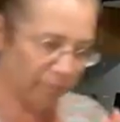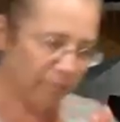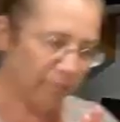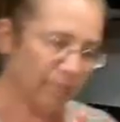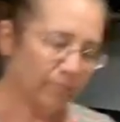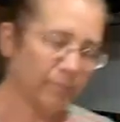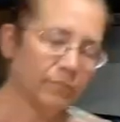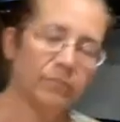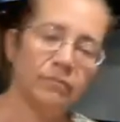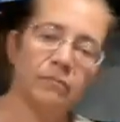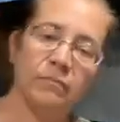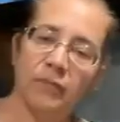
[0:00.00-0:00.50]

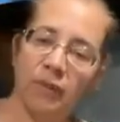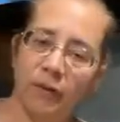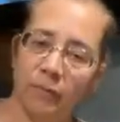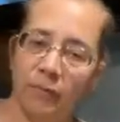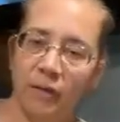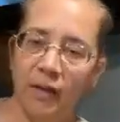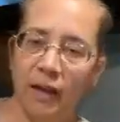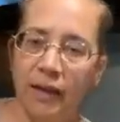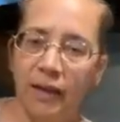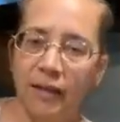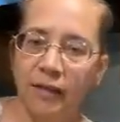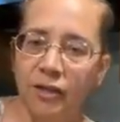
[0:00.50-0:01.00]
up,
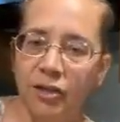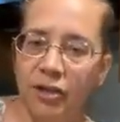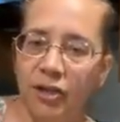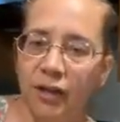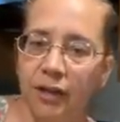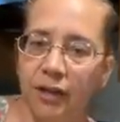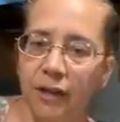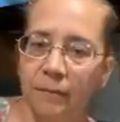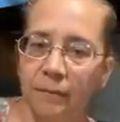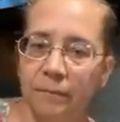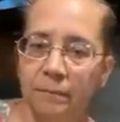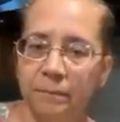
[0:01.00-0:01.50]
and we'll add the
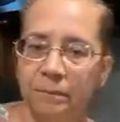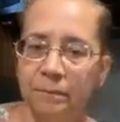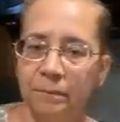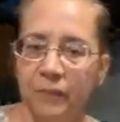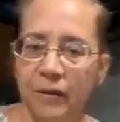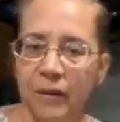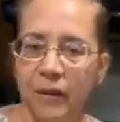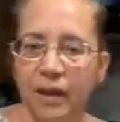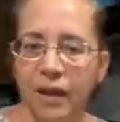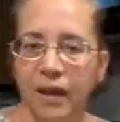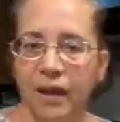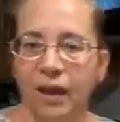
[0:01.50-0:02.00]
chicken.
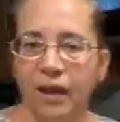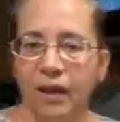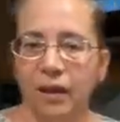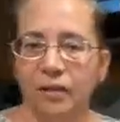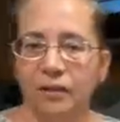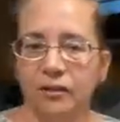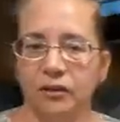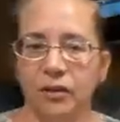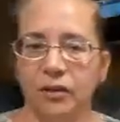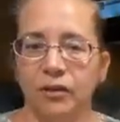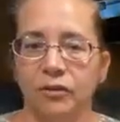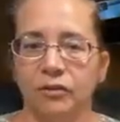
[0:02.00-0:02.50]

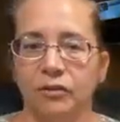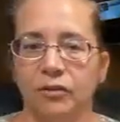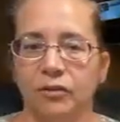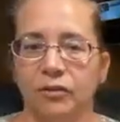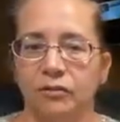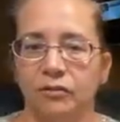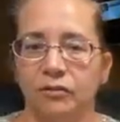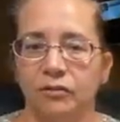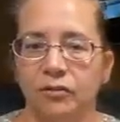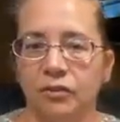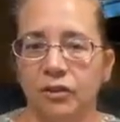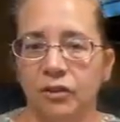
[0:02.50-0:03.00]
So you
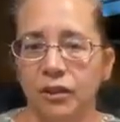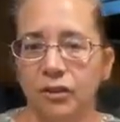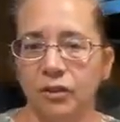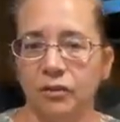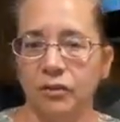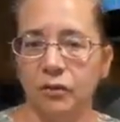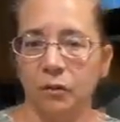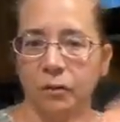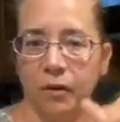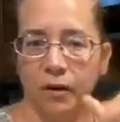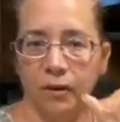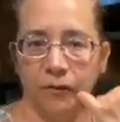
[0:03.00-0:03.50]

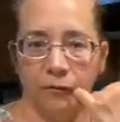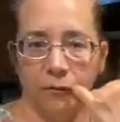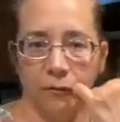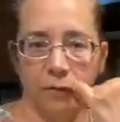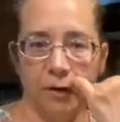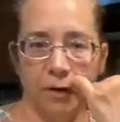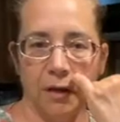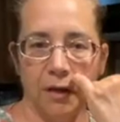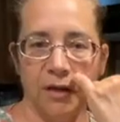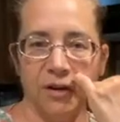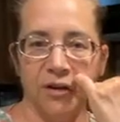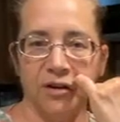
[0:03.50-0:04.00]
did
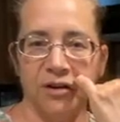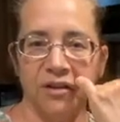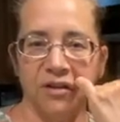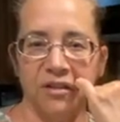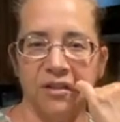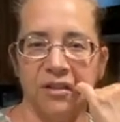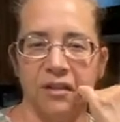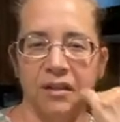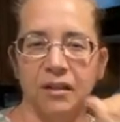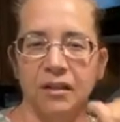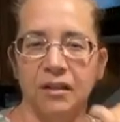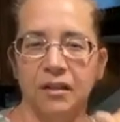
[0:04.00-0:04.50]
24
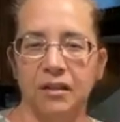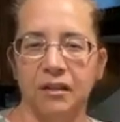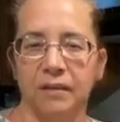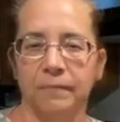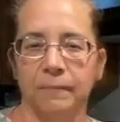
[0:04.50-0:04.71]
ears.